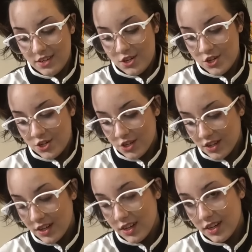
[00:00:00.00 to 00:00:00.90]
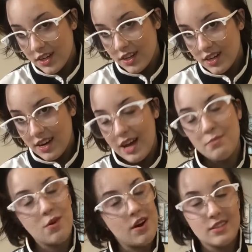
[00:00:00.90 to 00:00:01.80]
sugar
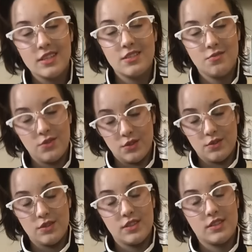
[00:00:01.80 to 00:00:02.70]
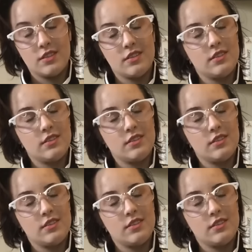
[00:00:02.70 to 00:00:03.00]
and processed foods,